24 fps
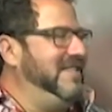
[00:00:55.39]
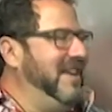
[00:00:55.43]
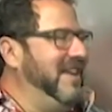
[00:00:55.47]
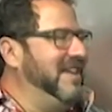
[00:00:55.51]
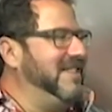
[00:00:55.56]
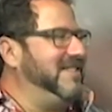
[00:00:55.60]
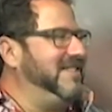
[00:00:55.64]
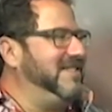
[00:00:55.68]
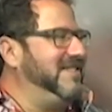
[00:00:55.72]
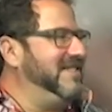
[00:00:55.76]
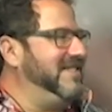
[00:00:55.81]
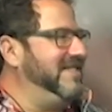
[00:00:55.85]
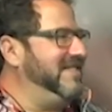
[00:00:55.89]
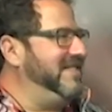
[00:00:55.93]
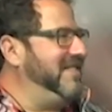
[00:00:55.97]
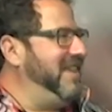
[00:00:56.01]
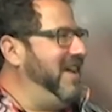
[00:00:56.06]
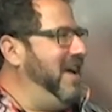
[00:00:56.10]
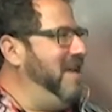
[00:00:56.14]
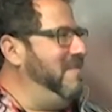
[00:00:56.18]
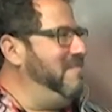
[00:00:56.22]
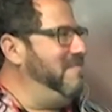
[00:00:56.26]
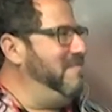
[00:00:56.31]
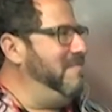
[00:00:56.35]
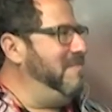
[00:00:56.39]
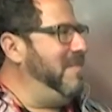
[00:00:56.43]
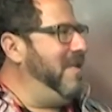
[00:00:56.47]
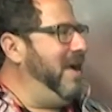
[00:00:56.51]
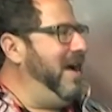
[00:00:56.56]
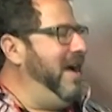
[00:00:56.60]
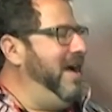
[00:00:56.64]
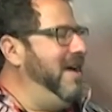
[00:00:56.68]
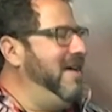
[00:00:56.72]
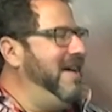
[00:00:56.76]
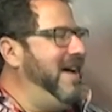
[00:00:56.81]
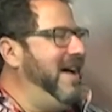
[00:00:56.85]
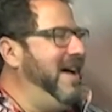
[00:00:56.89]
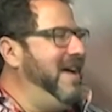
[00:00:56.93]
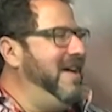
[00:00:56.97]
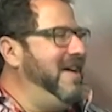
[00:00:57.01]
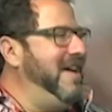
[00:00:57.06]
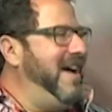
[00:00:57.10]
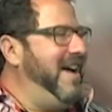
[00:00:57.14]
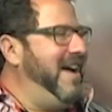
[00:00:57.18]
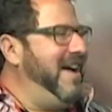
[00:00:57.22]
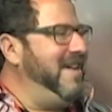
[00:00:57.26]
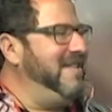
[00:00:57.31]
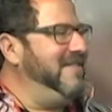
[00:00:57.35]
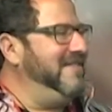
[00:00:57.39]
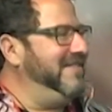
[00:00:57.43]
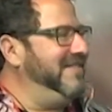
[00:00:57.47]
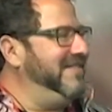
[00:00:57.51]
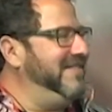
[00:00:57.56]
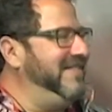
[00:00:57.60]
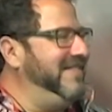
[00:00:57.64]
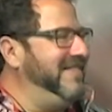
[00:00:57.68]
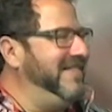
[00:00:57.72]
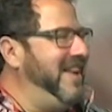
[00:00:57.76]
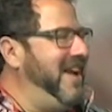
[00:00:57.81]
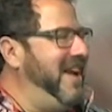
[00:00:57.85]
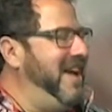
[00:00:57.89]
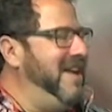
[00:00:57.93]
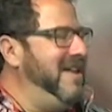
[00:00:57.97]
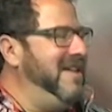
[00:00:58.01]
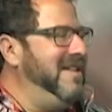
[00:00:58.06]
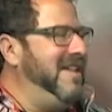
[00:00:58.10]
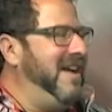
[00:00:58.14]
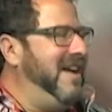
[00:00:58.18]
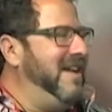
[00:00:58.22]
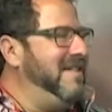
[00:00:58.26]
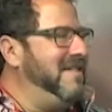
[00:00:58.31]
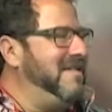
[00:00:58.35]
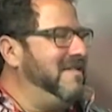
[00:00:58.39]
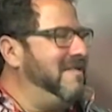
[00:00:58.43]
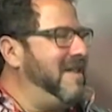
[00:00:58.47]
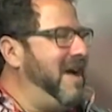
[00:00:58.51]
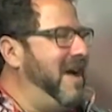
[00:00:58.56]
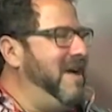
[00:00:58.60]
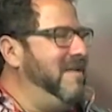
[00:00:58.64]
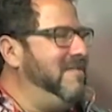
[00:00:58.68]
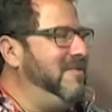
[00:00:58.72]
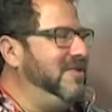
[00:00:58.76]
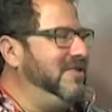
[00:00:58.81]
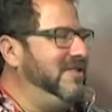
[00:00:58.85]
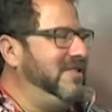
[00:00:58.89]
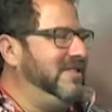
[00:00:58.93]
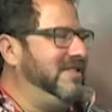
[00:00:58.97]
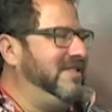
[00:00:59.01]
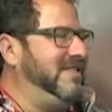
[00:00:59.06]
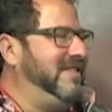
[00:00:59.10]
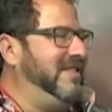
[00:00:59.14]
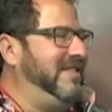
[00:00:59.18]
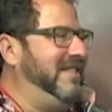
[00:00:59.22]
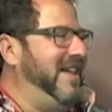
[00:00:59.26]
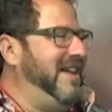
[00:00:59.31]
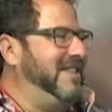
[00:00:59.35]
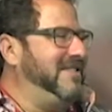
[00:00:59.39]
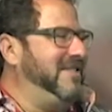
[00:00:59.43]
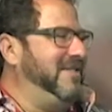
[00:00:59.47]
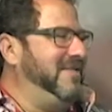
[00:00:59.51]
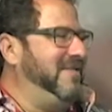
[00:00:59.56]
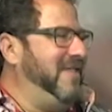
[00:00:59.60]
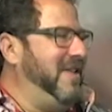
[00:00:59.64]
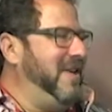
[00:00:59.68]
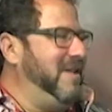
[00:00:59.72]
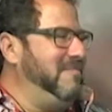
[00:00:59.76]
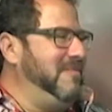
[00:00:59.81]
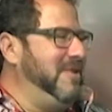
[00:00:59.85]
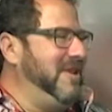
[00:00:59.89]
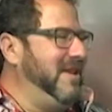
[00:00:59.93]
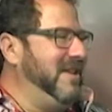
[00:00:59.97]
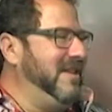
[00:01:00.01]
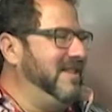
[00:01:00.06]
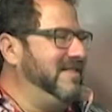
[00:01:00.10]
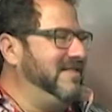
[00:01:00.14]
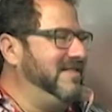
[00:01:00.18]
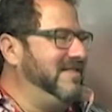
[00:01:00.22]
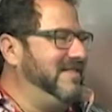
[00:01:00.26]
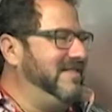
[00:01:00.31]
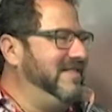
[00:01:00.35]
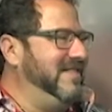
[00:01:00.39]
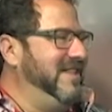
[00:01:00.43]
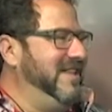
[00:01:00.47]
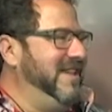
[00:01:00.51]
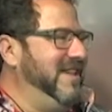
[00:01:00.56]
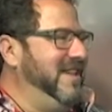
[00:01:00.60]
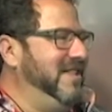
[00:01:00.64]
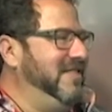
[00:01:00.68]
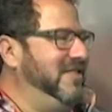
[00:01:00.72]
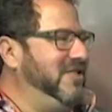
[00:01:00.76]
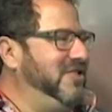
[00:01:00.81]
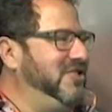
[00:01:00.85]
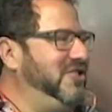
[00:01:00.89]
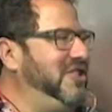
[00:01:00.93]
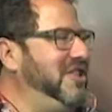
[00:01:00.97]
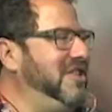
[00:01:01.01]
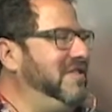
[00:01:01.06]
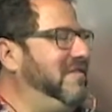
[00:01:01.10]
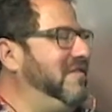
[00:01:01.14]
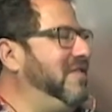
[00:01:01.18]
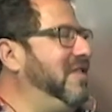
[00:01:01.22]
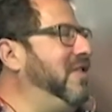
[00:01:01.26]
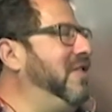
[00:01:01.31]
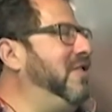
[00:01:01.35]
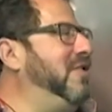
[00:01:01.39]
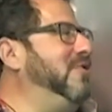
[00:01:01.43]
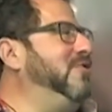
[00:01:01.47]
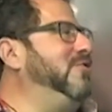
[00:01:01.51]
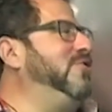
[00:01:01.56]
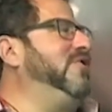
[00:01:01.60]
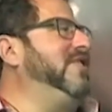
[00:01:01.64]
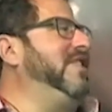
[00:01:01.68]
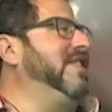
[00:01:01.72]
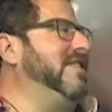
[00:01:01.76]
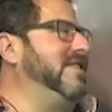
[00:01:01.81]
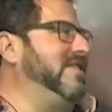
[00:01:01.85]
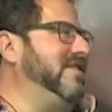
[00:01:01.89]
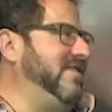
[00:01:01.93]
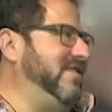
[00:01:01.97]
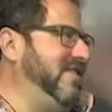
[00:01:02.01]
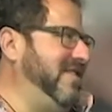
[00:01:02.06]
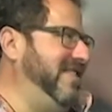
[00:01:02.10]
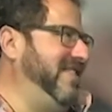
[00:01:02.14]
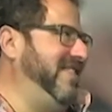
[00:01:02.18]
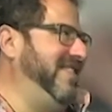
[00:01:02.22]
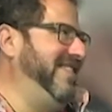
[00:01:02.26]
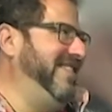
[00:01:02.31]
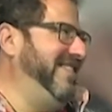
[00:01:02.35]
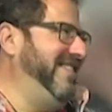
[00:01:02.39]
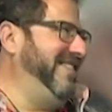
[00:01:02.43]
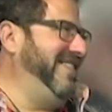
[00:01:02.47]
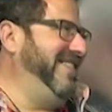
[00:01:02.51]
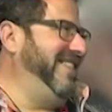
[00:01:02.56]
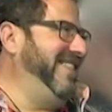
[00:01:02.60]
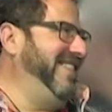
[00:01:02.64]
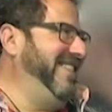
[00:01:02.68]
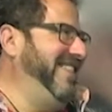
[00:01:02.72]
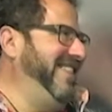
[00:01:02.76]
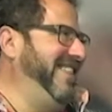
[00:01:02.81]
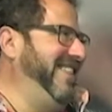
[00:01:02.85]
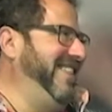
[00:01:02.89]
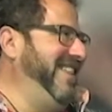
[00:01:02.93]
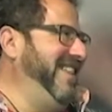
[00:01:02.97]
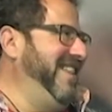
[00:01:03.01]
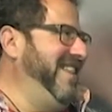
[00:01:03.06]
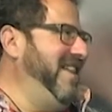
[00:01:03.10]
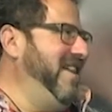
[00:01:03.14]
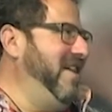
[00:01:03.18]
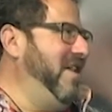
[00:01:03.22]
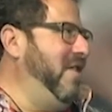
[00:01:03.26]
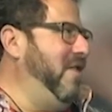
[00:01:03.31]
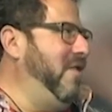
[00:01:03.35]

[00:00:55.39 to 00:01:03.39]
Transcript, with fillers: yes. You probably have more titles um, than I, that and do I, many I, more things. I, I would just classify me as the chief enthusiast. Okay.